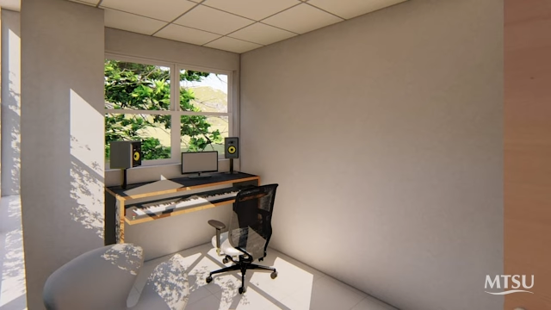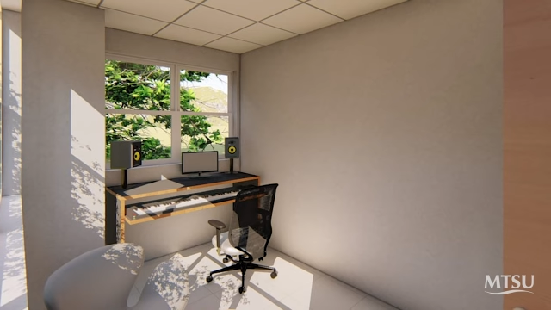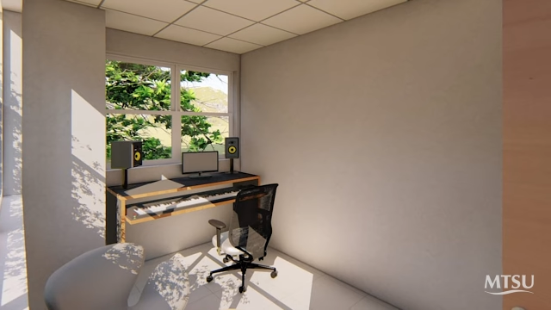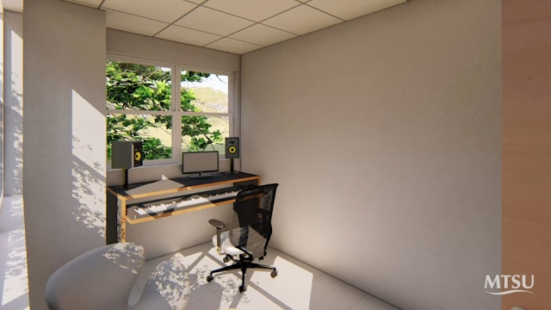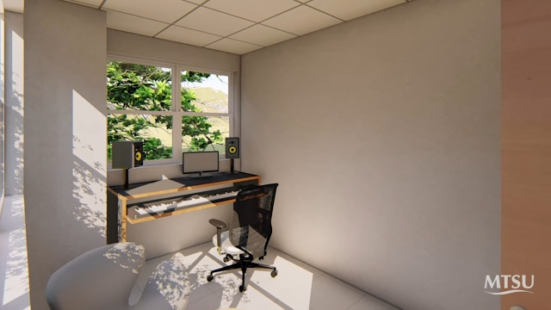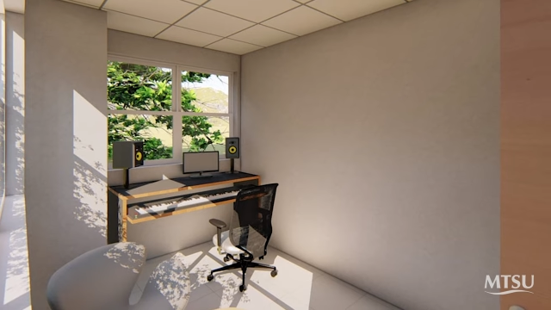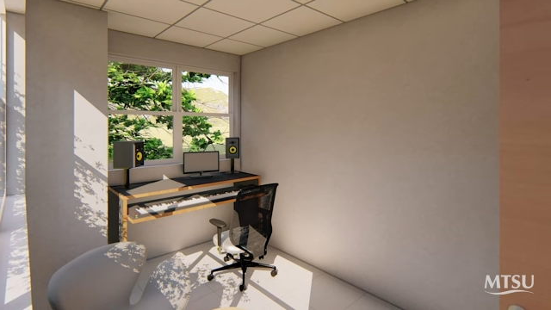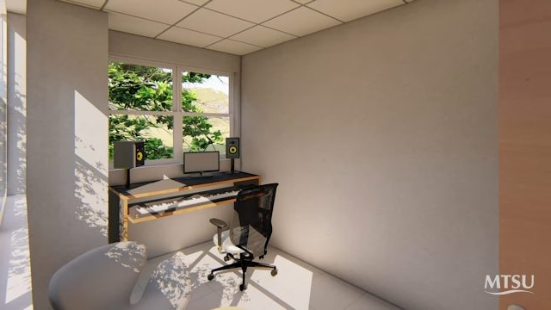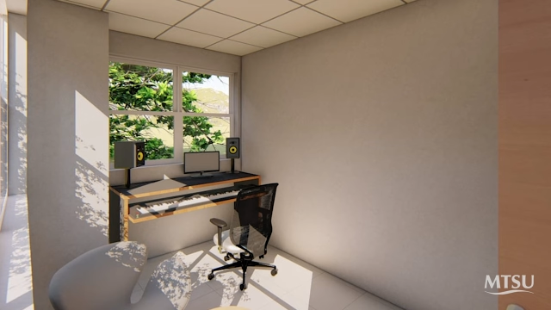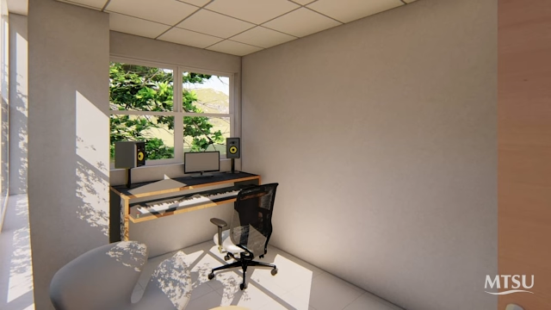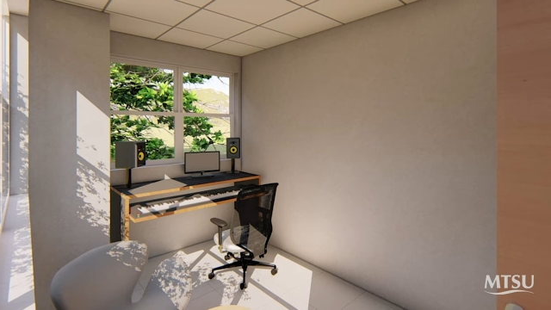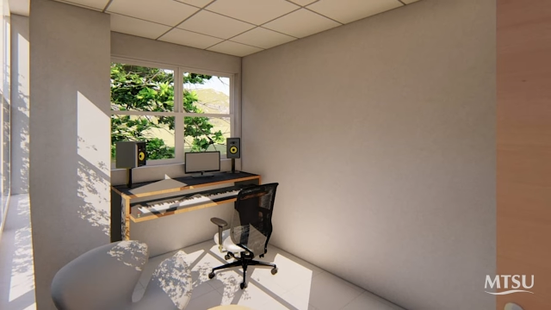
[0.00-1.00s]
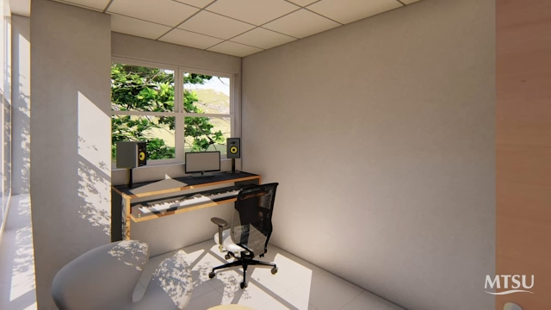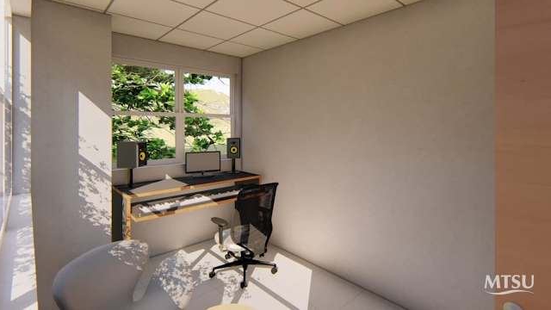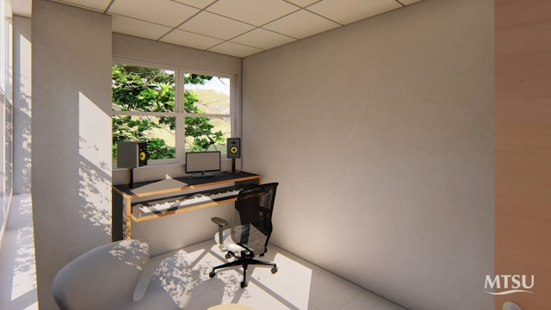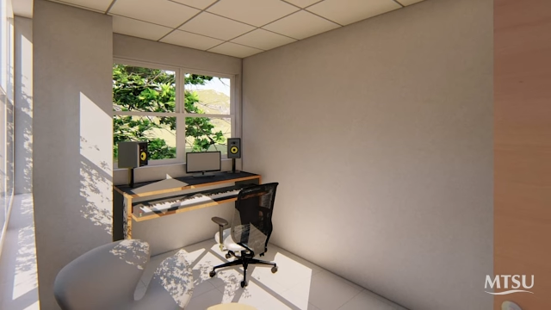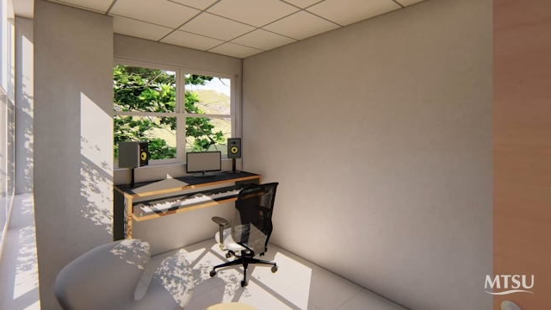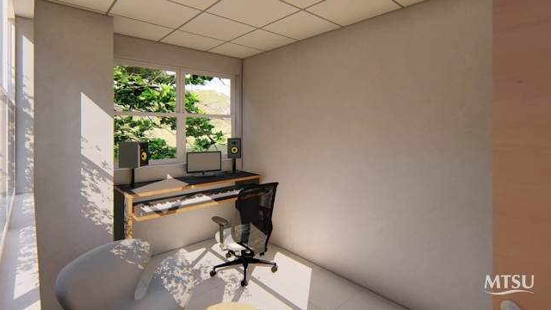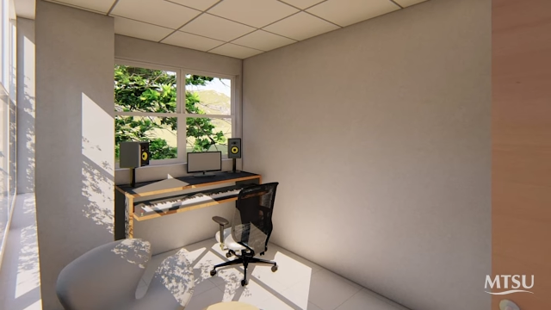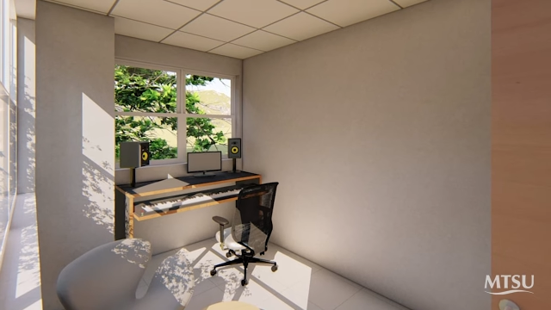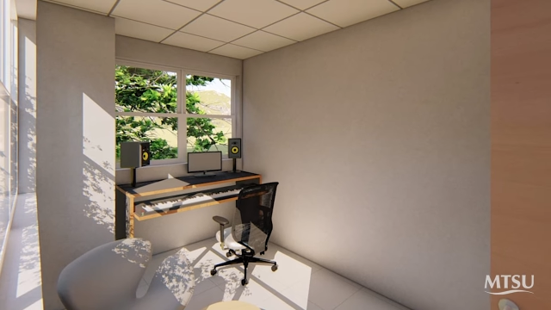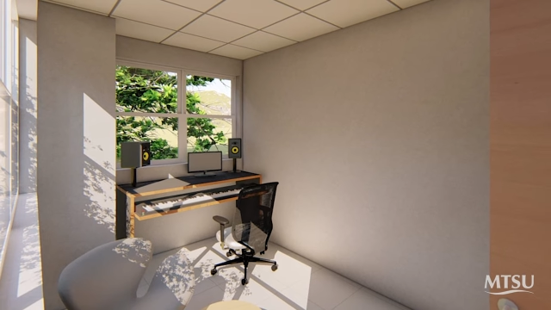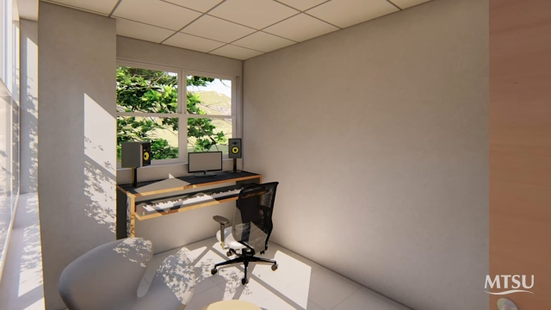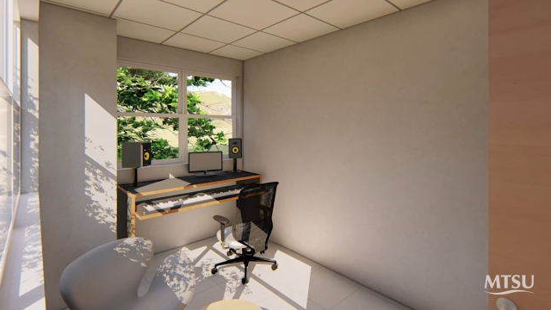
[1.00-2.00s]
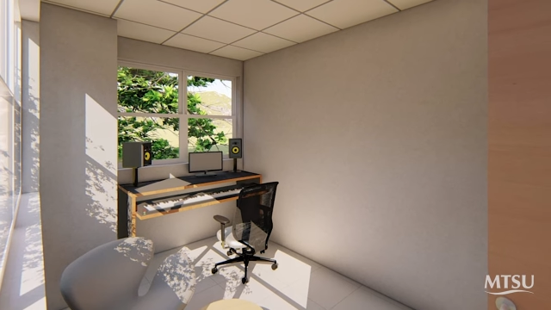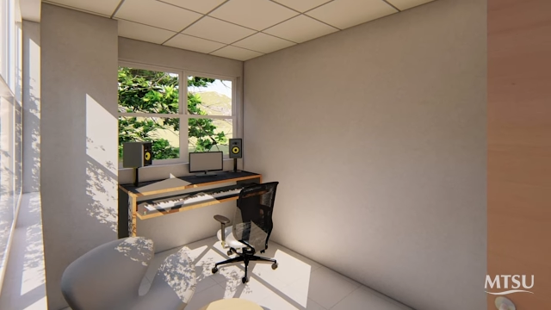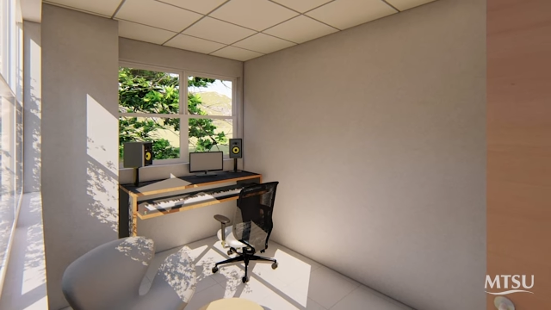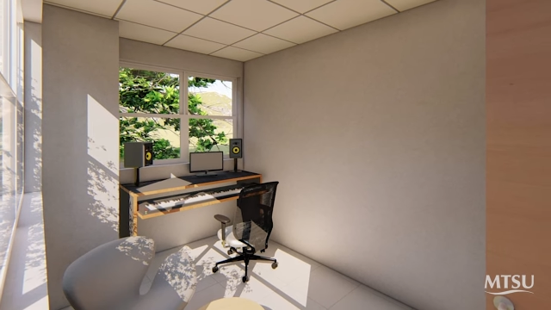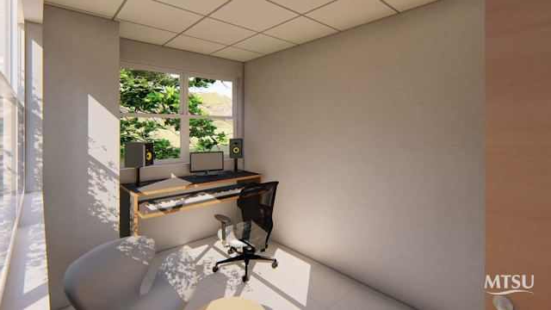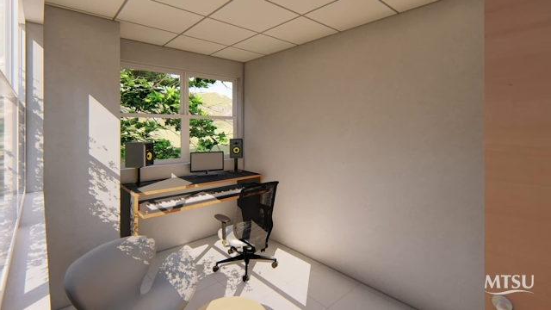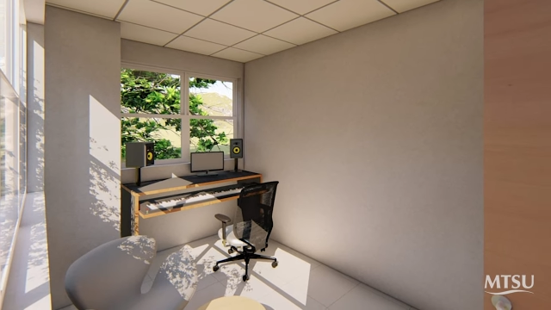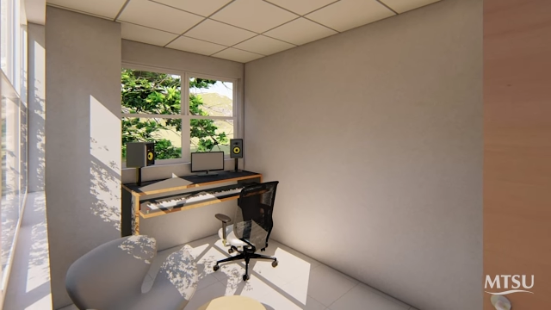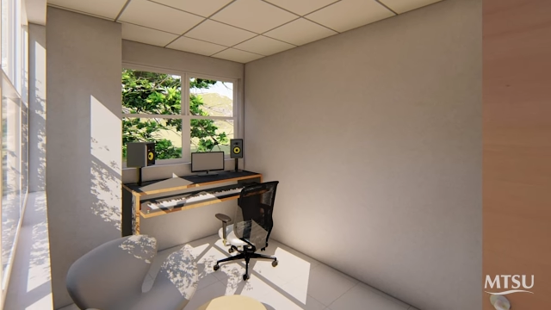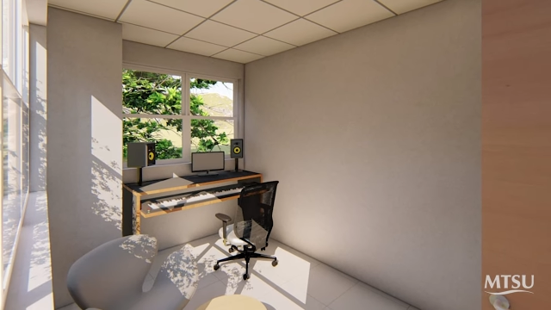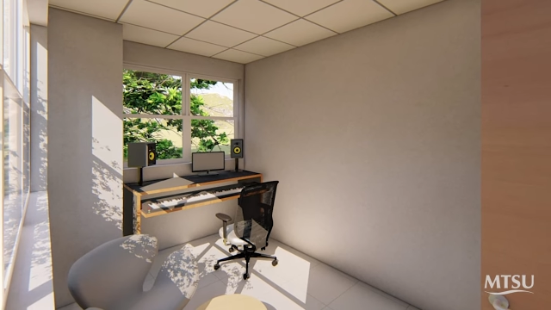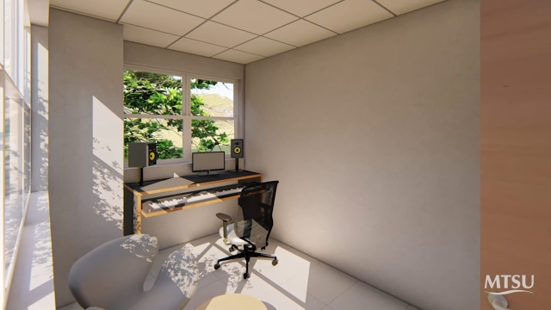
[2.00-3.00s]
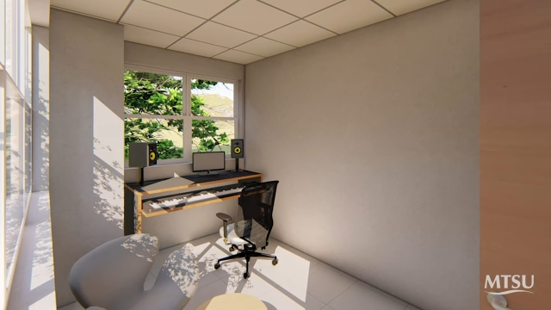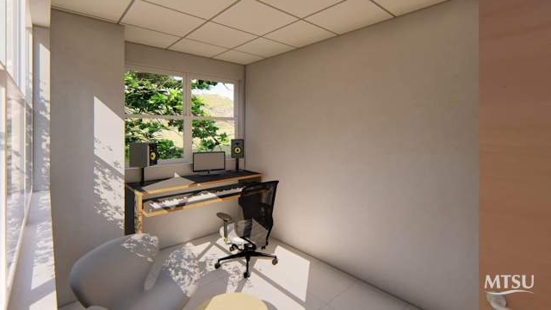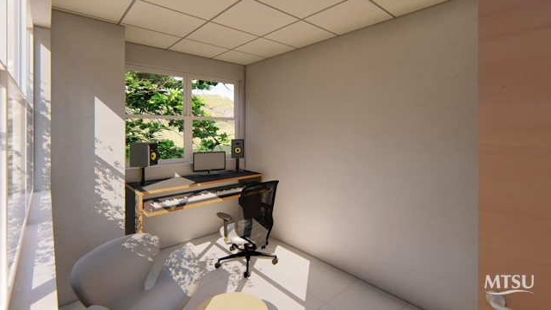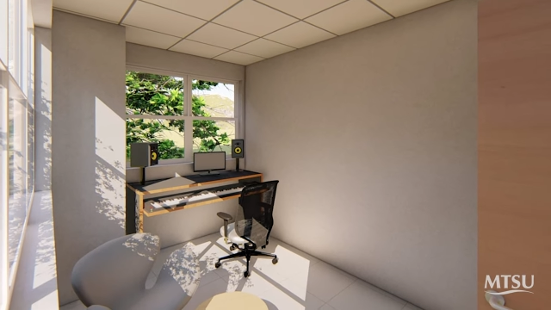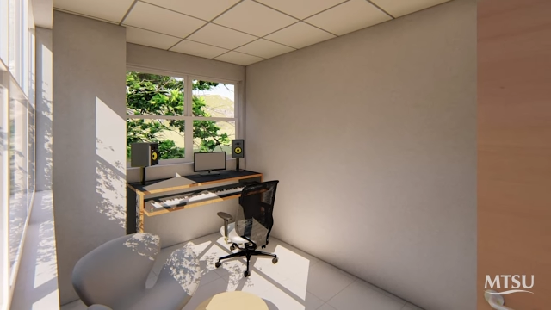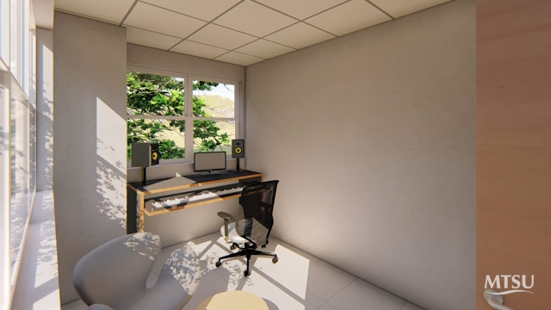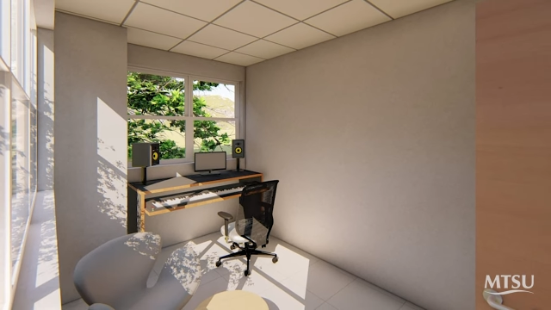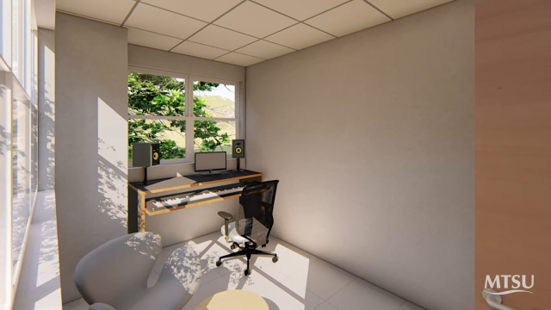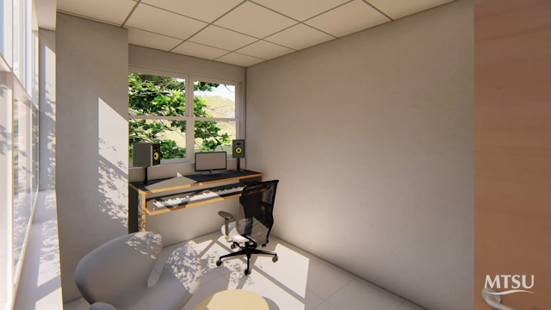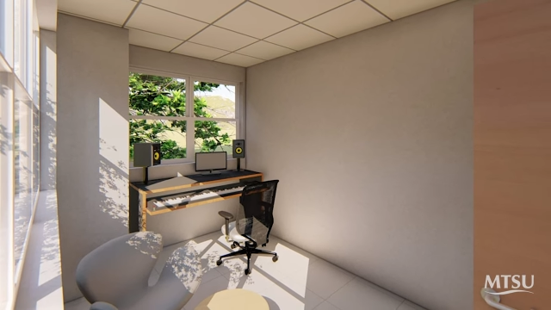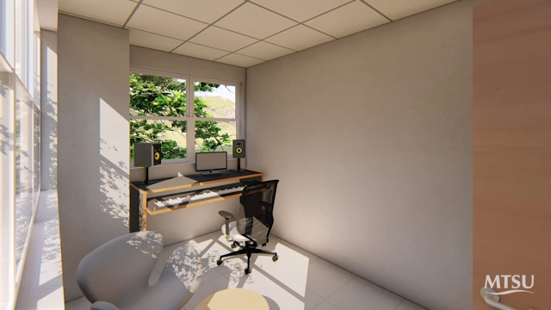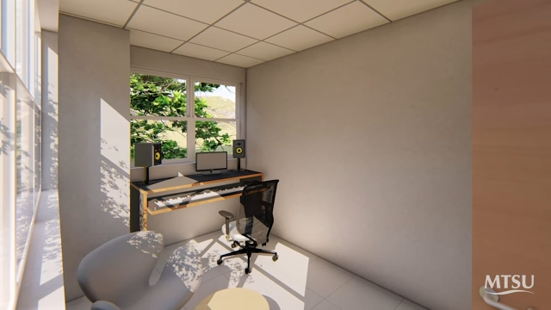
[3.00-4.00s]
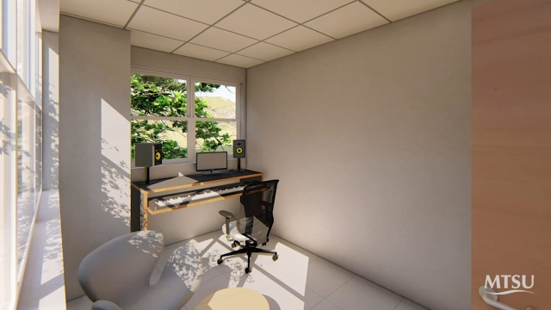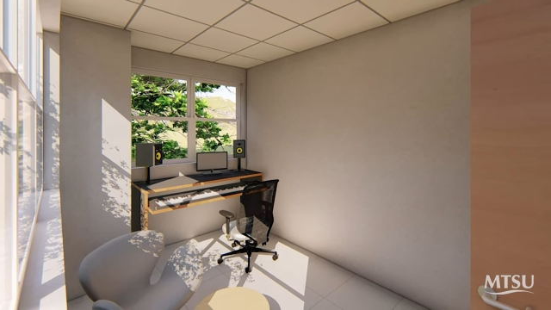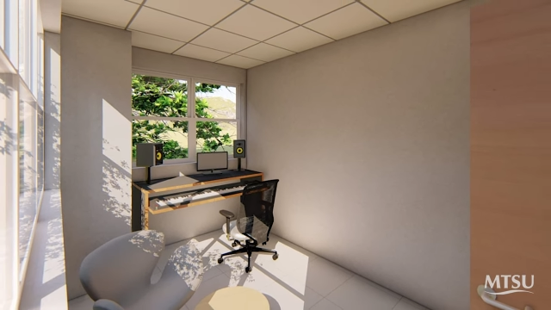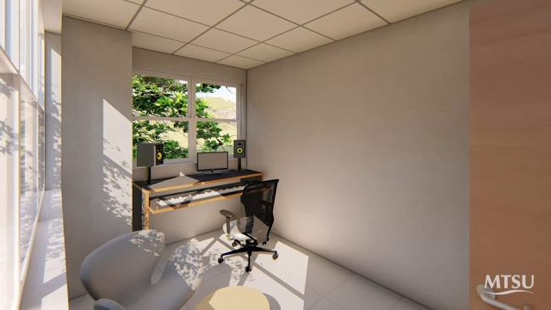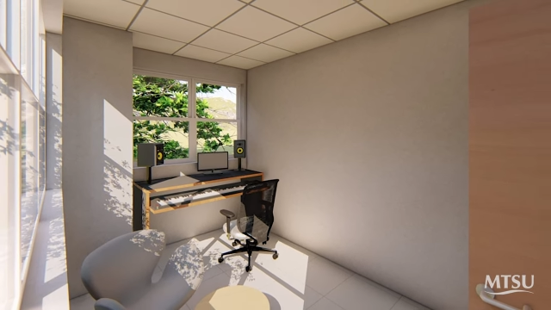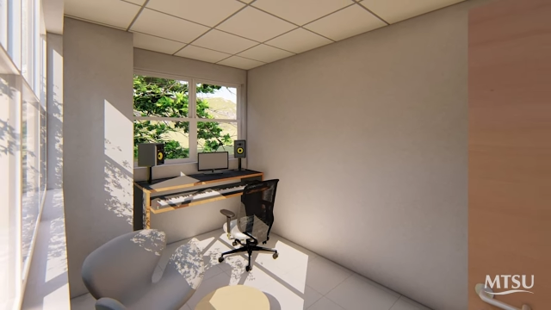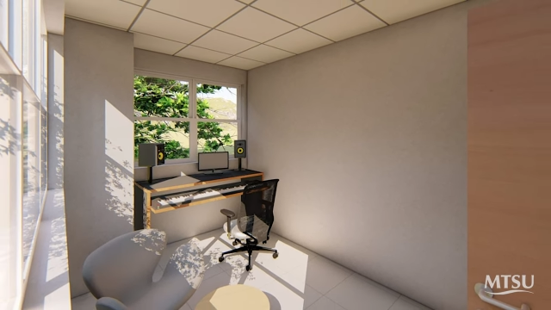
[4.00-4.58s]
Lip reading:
Nobody's mouth can be seen.